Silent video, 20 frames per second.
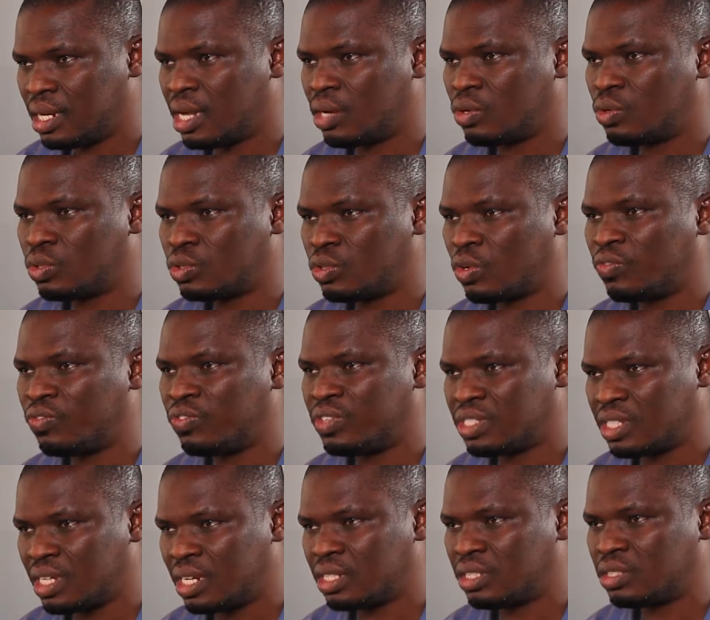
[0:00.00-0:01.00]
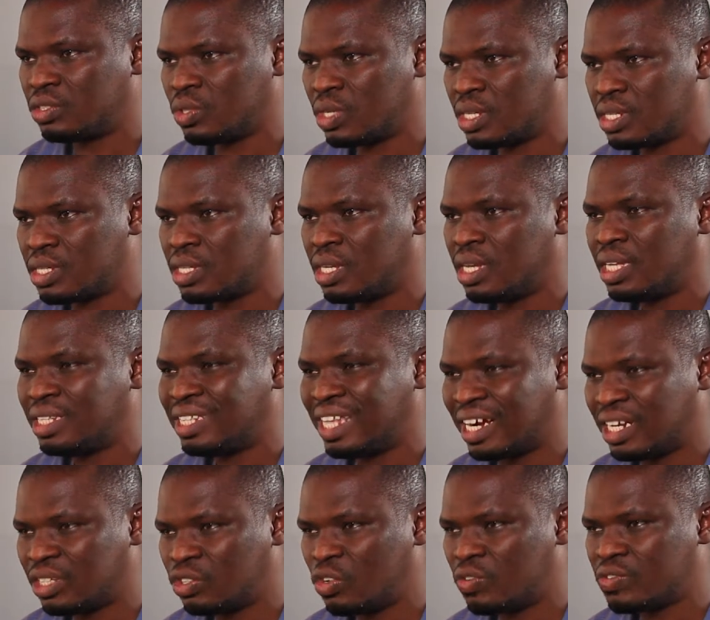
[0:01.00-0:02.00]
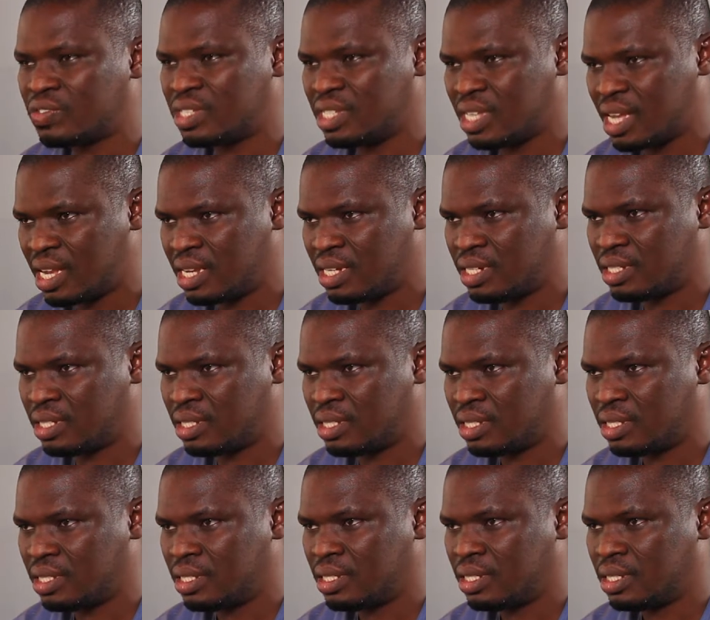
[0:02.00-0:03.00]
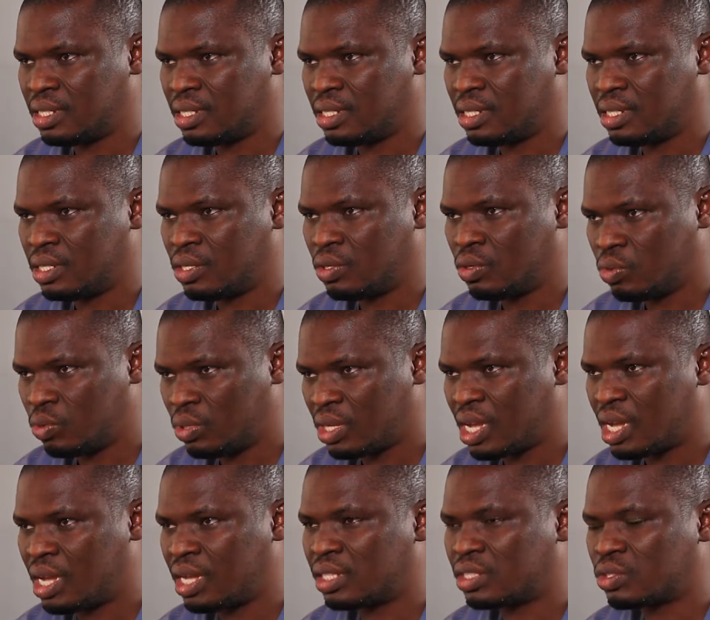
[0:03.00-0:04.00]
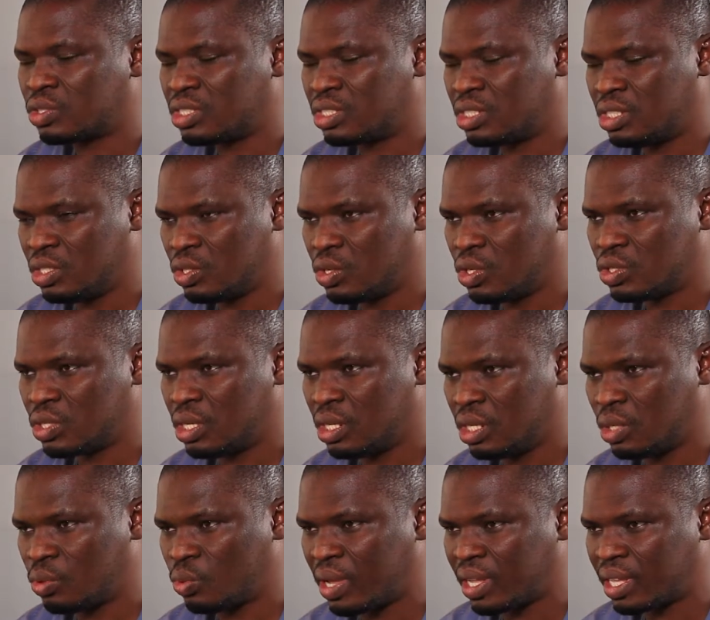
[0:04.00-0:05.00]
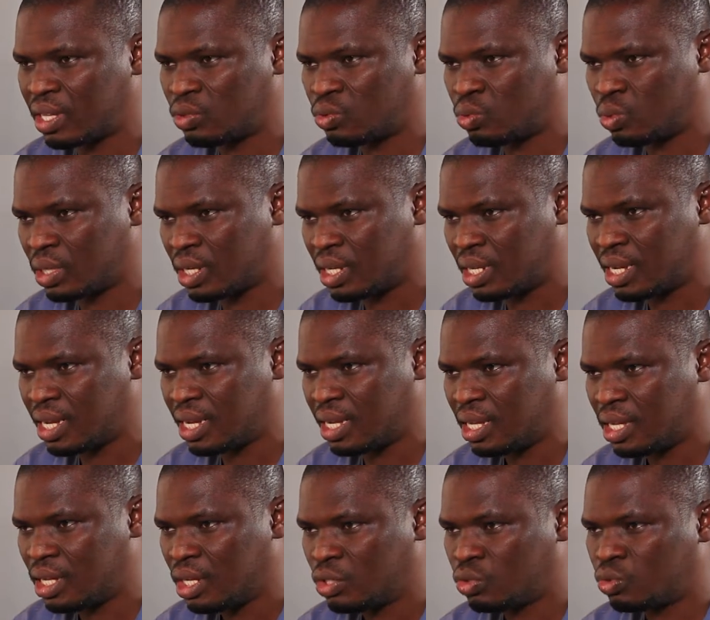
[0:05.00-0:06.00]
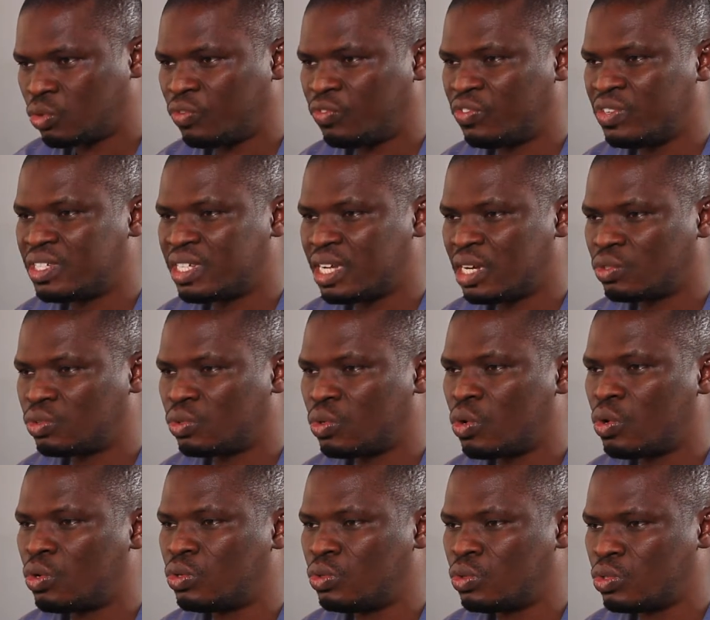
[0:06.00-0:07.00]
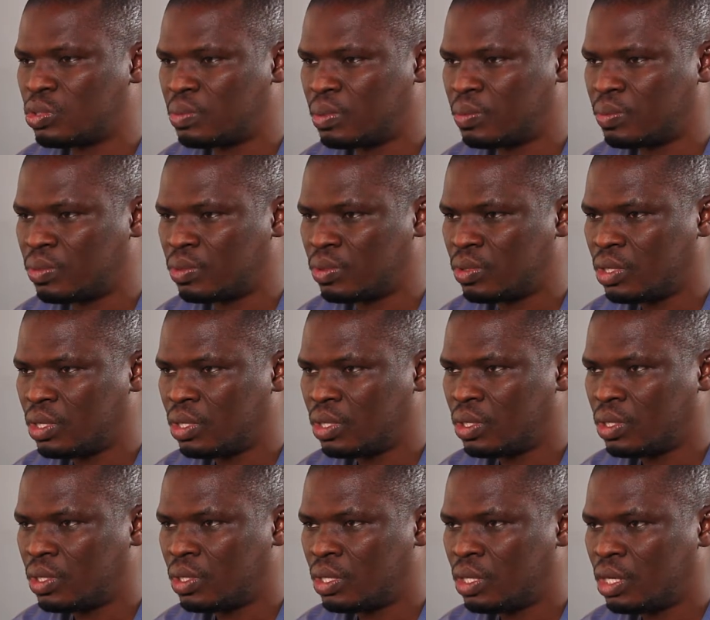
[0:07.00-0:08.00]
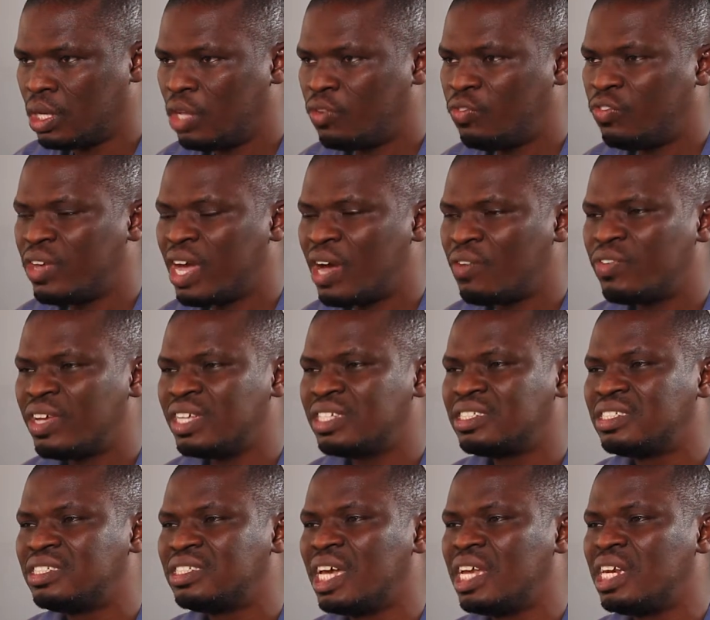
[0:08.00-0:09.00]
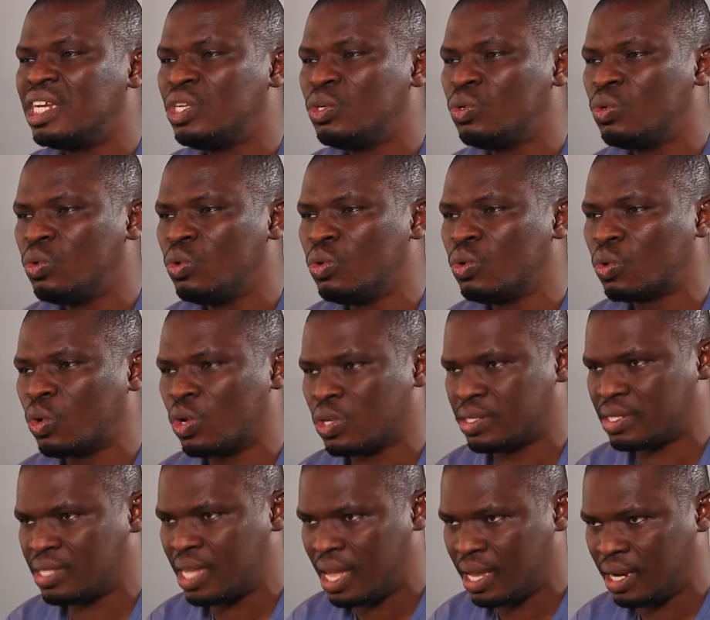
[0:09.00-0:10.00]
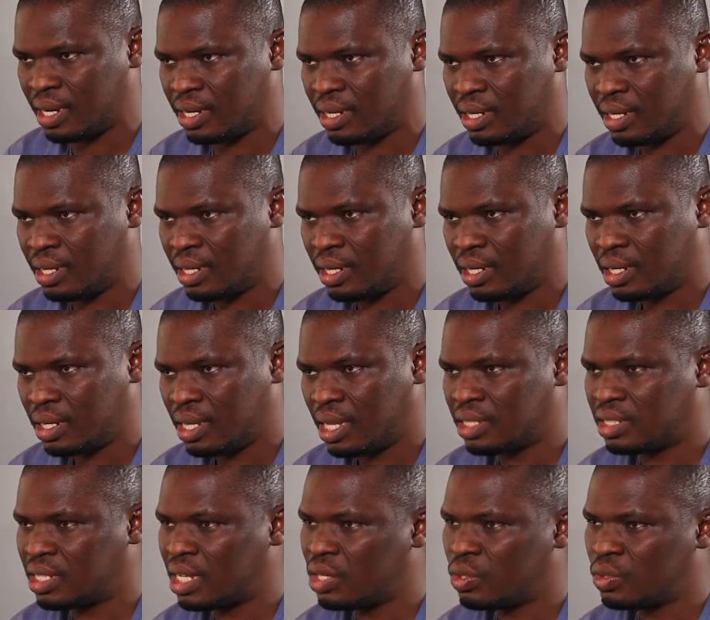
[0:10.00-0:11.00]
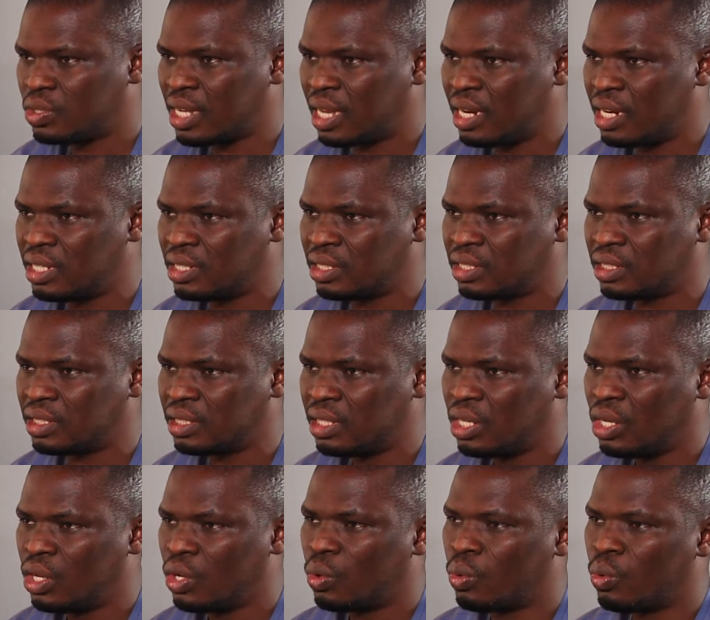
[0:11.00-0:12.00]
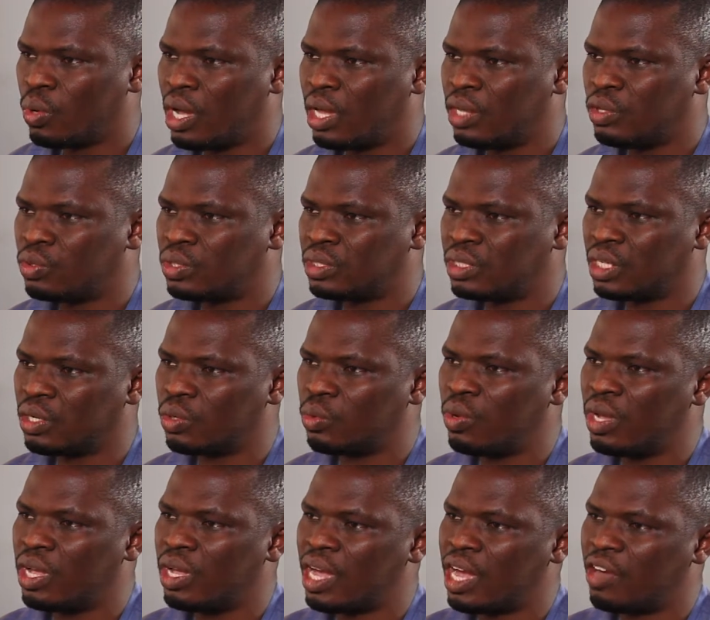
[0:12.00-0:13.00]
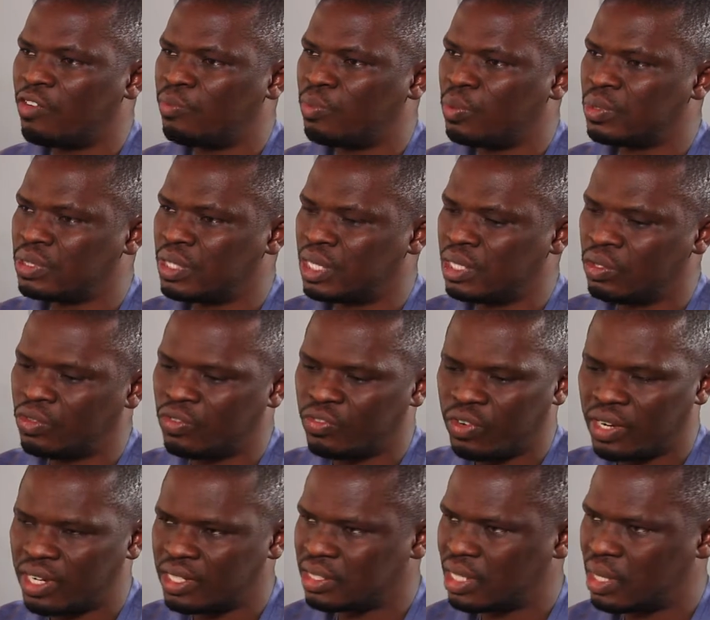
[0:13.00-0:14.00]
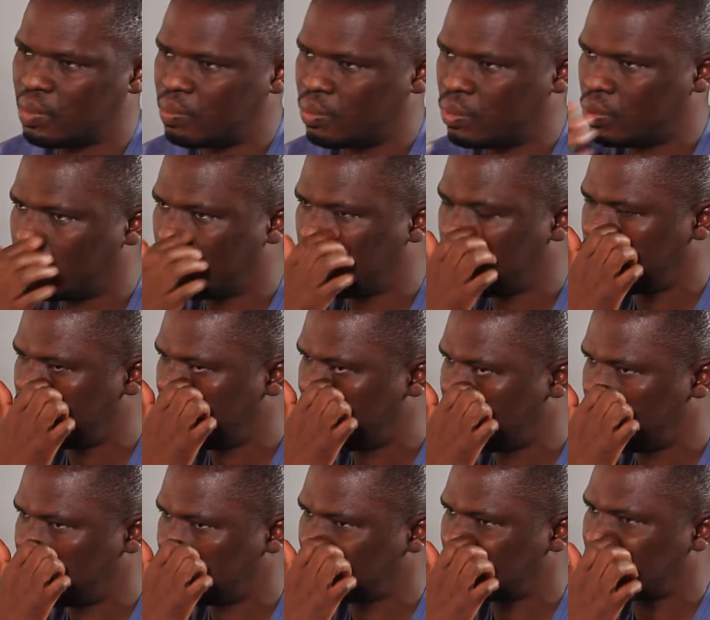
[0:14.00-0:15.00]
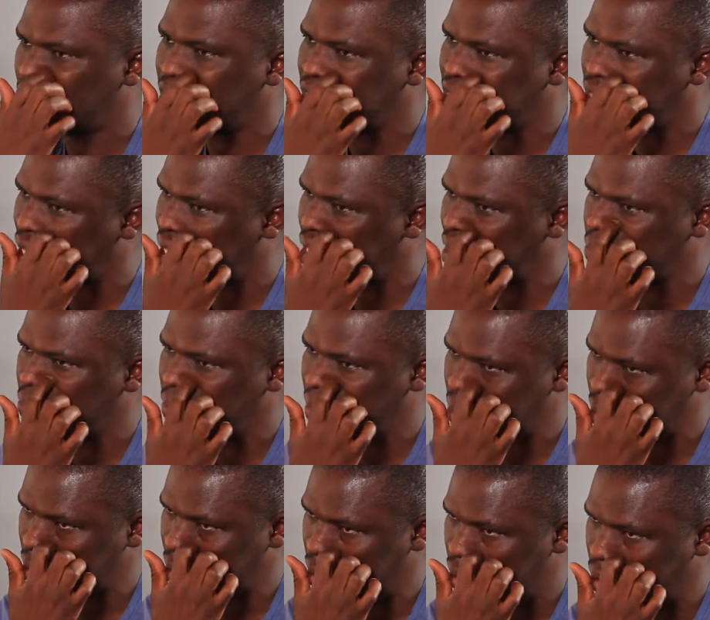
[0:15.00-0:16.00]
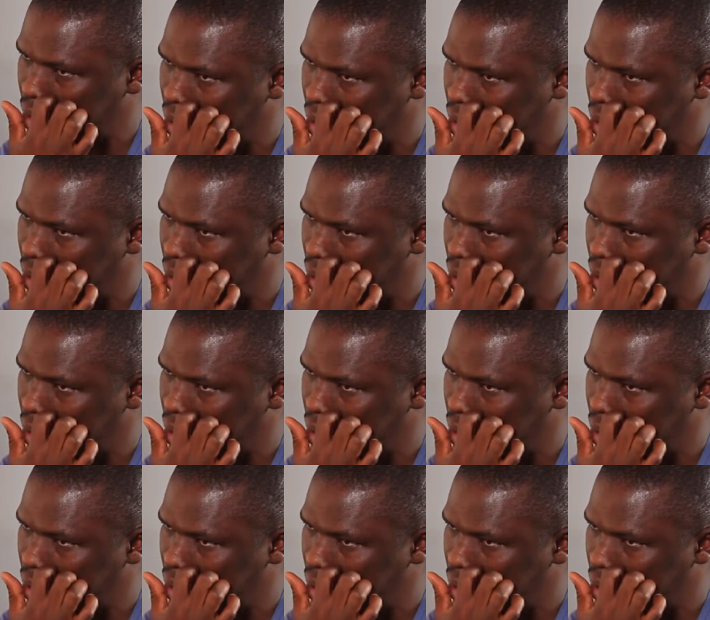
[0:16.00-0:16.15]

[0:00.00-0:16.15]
And I wrote officially to the Director of CID. We are seriously working together to fish out all those people. If you have a genuine concern, a genuine challenge, where you think where I've posted you, for example, if you're a physically challenged person